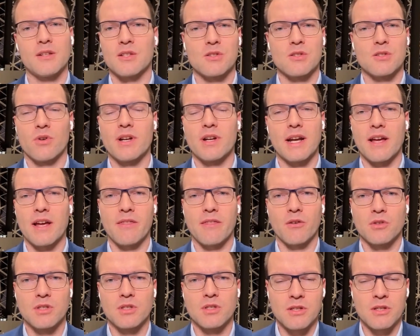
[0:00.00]
they destroyed, I
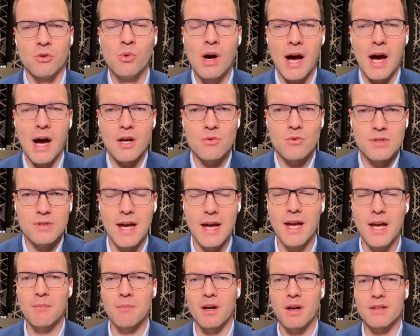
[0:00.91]
think, 200
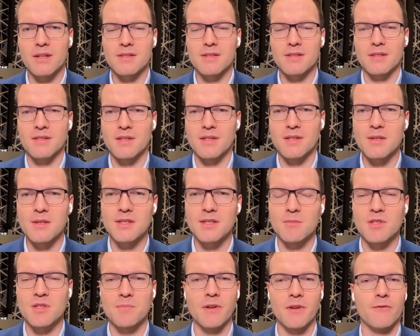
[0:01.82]
HIMARS
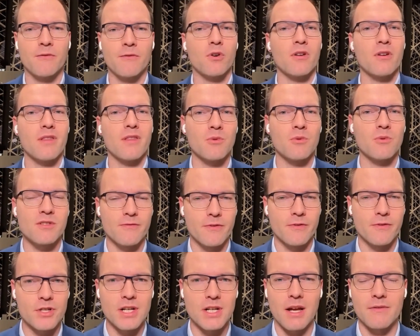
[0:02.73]
systems before there was
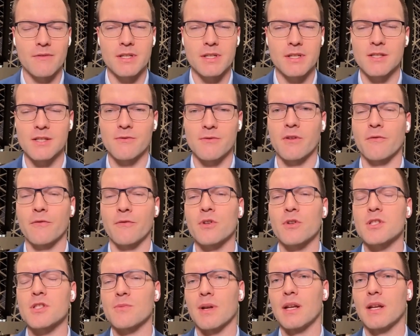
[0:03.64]
visual evidence for the
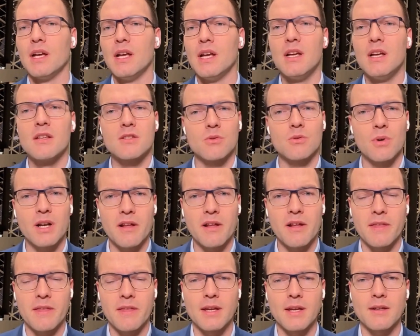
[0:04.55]
first one. So
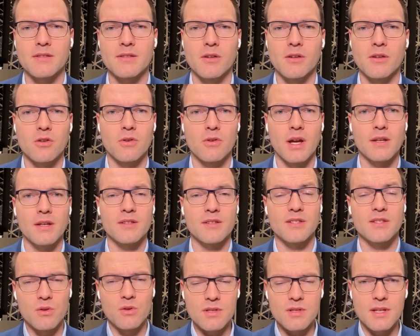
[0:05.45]
what I think is Ukraine
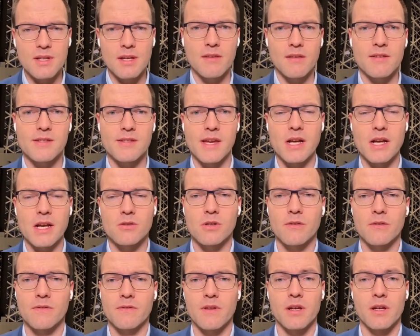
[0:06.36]
is using these
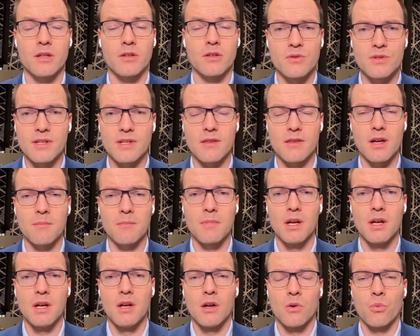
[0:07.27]
aircraft. They're using
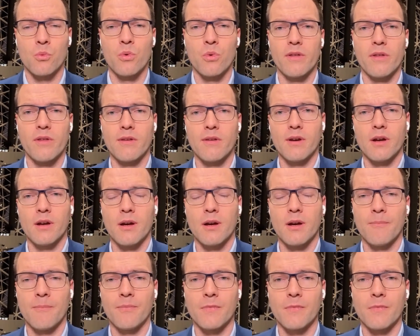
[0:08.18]
them with
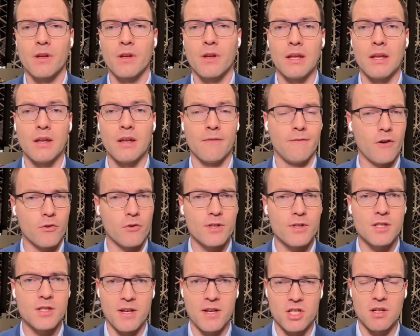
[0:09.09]
in a
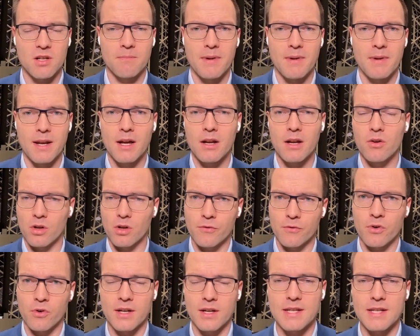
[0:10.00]
very special manner,
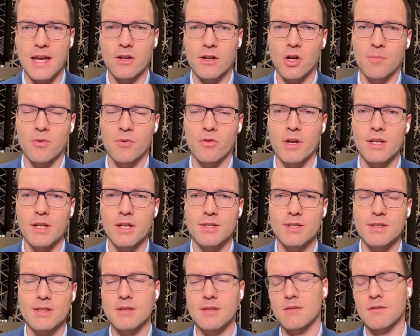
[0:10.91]
not for attack
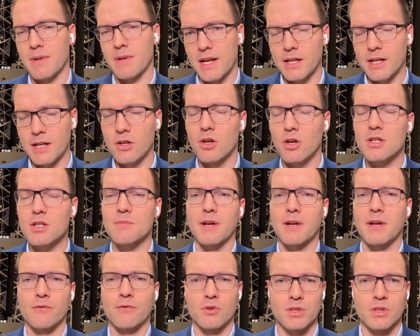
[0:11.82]
operations, mainly
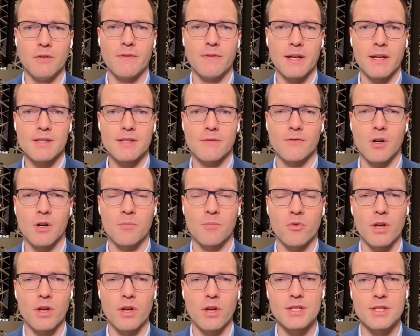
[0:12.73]
not, but for defensive
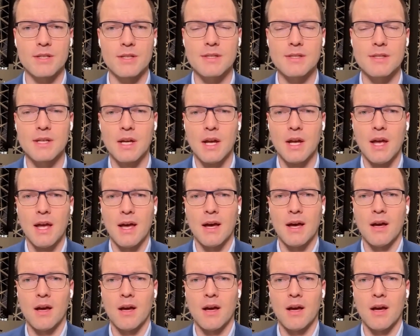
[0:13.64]
operations.